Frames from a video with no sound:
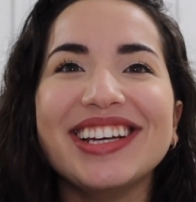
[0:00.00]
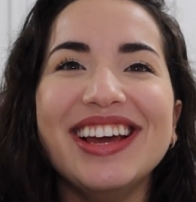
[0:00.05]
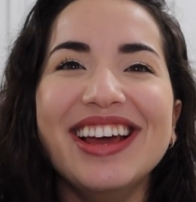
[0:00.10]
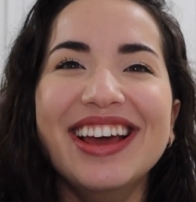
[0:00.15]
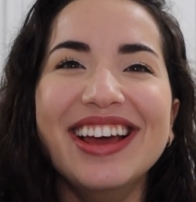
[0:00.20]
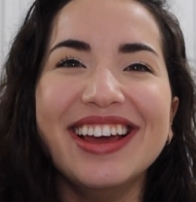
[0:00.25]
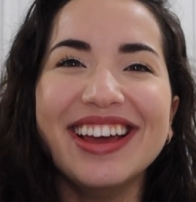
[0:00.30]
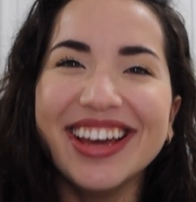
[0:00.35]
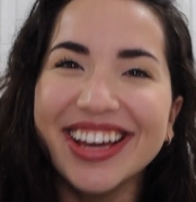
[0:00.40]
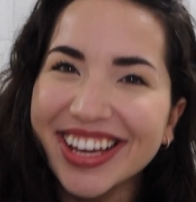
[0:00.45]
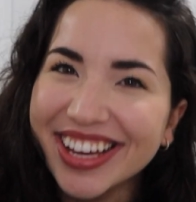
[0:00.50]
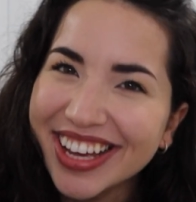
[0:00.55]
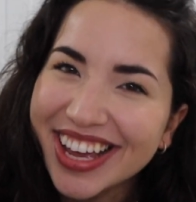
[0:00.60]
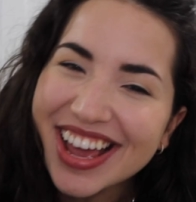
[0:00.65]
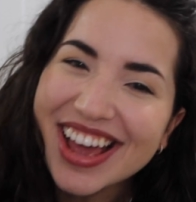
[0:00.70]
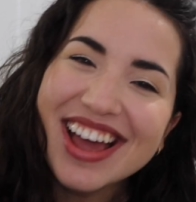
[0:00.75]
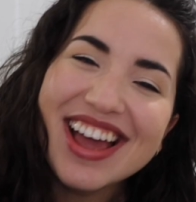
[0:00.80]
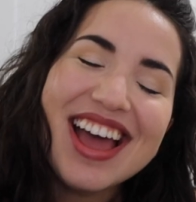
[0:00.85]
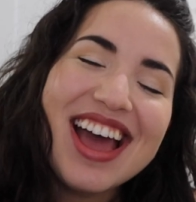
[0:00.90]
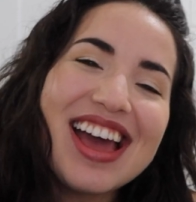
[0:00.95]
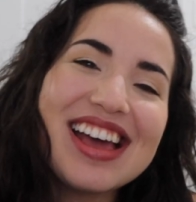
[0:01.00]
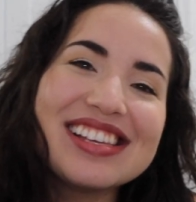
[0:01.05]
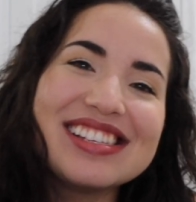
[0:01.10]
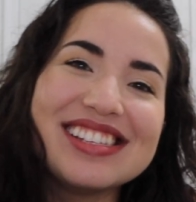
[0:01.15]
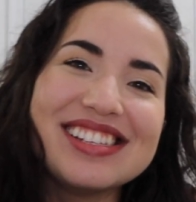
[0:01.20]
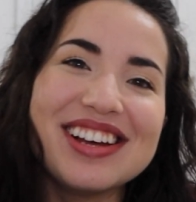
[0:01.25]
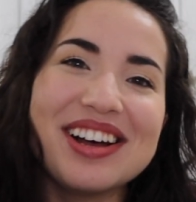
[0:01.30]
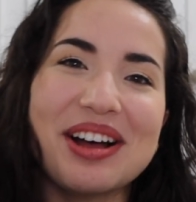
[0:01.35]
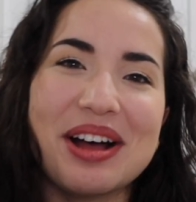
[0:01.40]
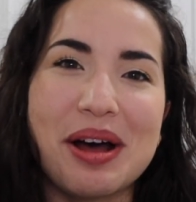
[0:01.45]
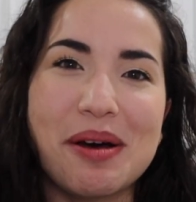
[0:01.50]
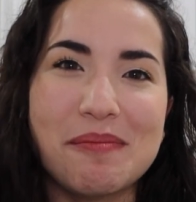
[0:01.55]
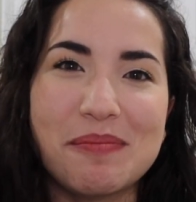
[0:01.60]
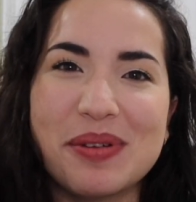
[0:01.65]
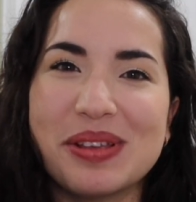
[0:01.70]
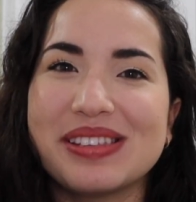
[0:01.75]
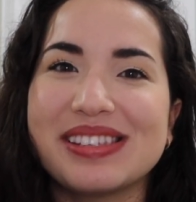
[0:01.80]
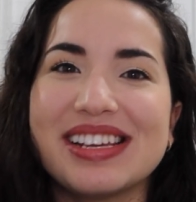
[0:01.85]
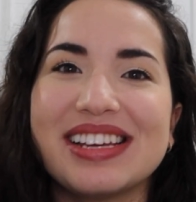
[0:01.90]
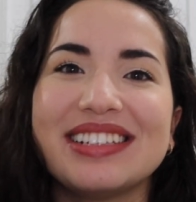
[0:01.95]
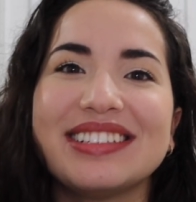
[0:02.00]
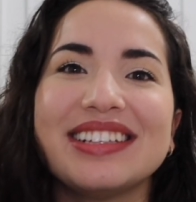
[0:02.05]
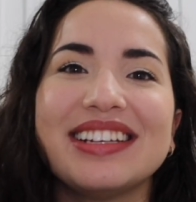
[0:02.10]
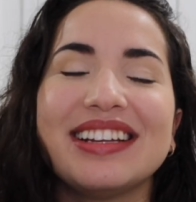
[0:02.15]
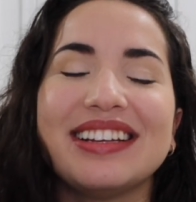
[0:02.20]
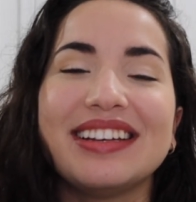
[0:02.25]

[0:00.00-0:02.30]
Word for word: It's the opposite.